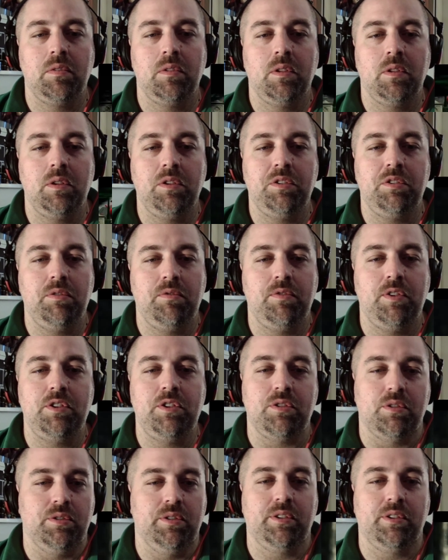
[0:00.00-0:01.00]
This
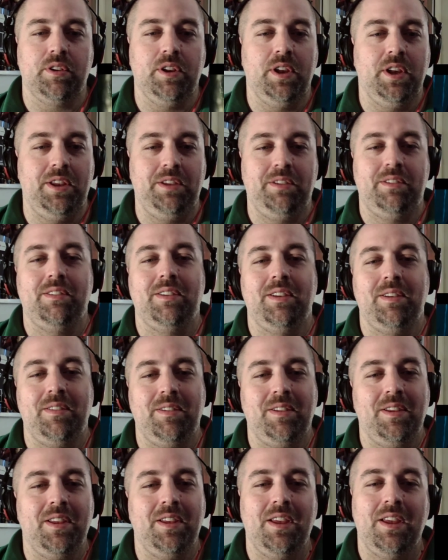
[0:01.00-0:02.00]
visual looks nice.
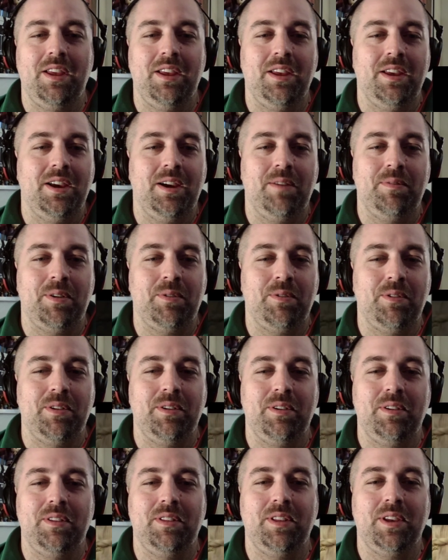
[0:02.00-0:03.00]
I'm not
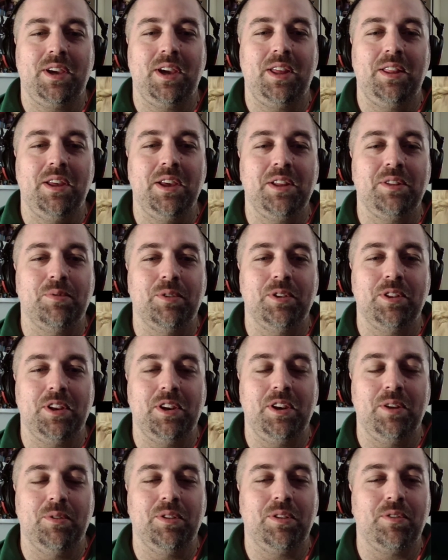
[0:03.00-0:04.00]
really like I liked what they
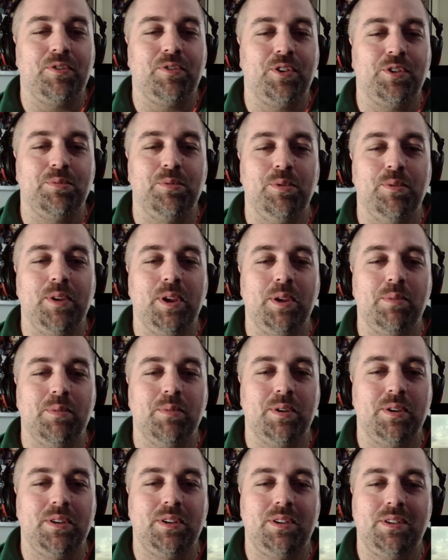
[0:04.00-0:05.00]
did with the first movie,
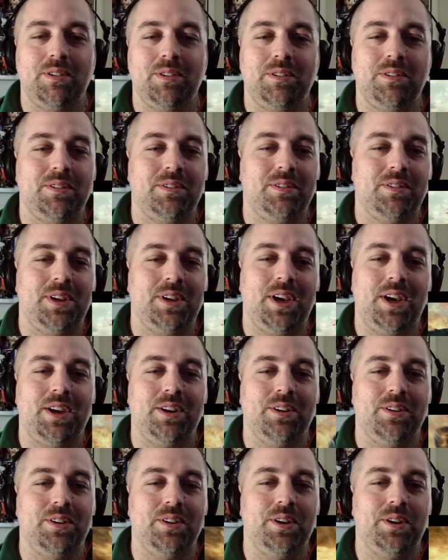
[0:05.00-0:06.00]
but I
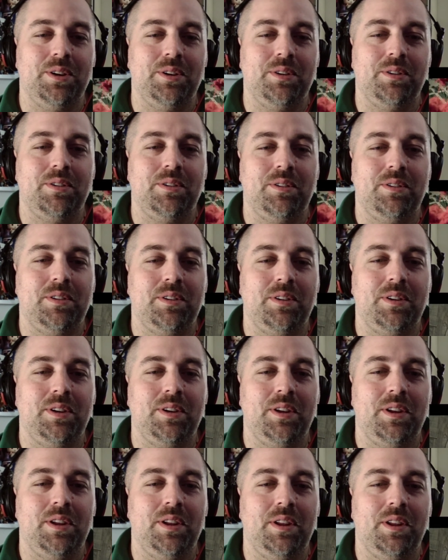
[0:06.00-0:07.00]
don't know.
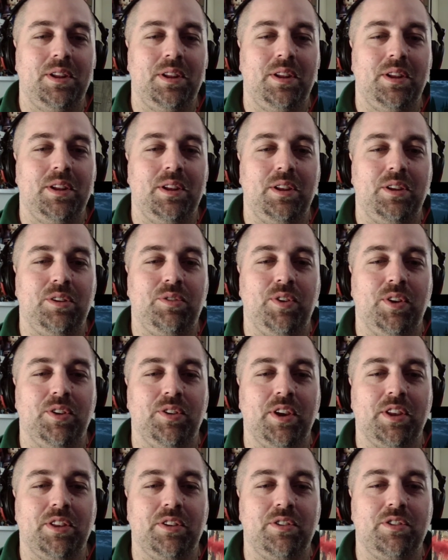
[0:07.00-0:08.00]
This feels
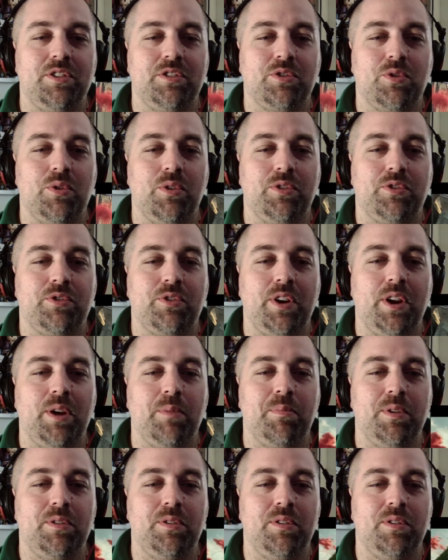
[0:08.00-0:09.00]
like they're just going straight up
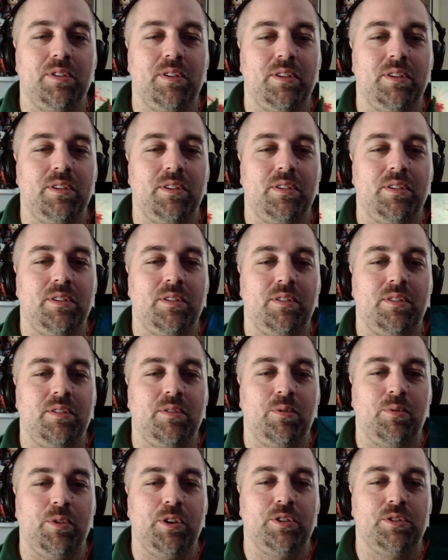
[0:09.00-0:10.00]
into the
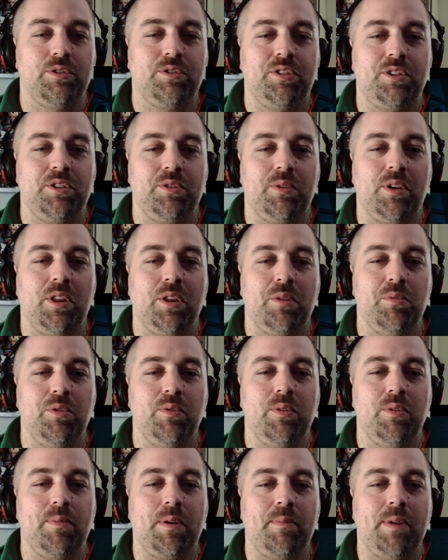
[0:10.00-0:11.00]
original Cinderella
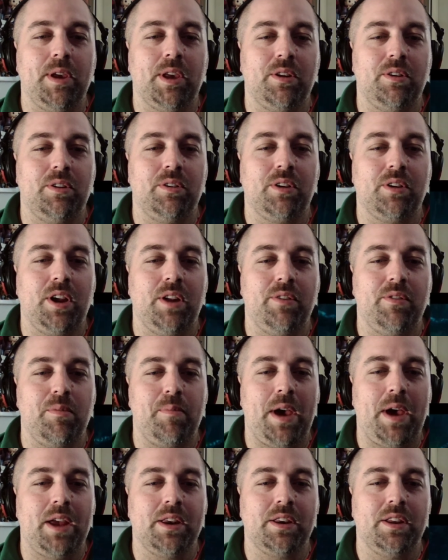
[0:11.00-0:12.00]
movie by making her kind of a
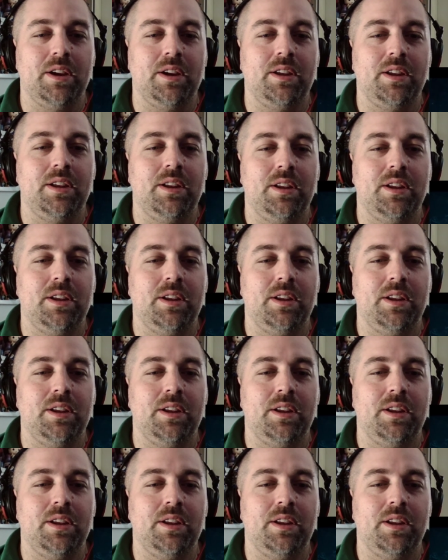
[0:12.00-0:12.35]
bad guy.